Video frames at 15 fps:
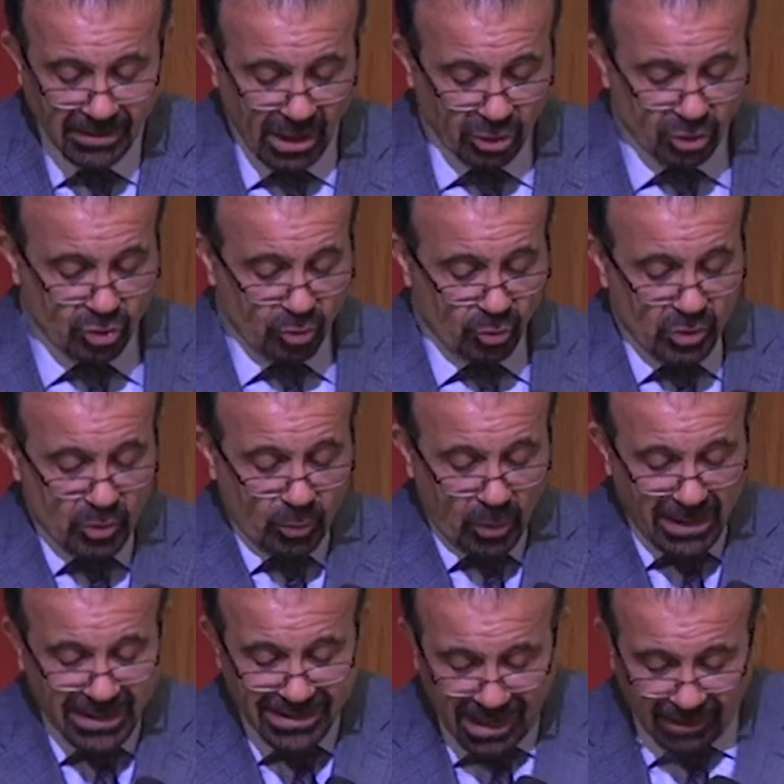that Jews
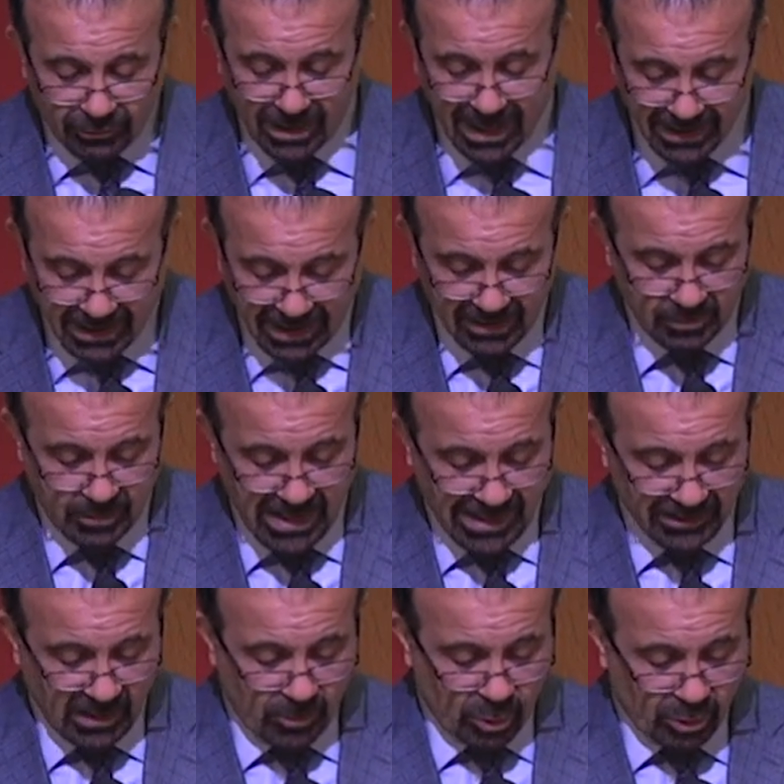will never again
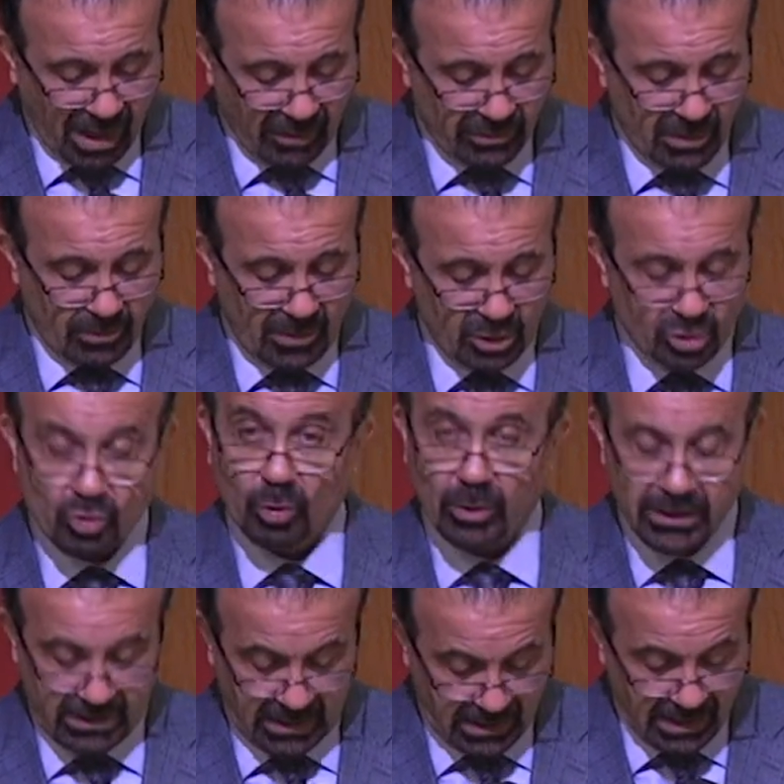be a demographic
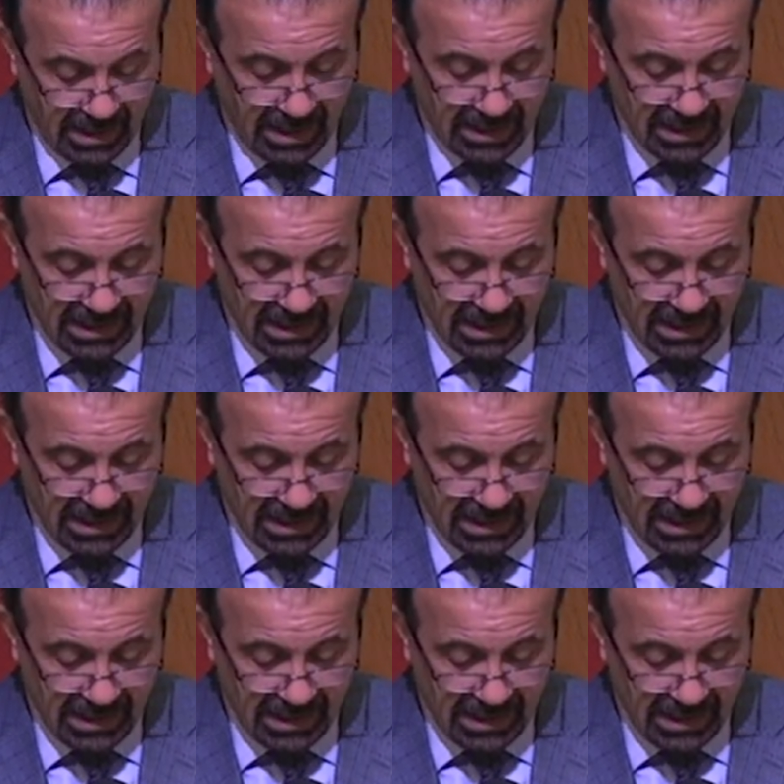majority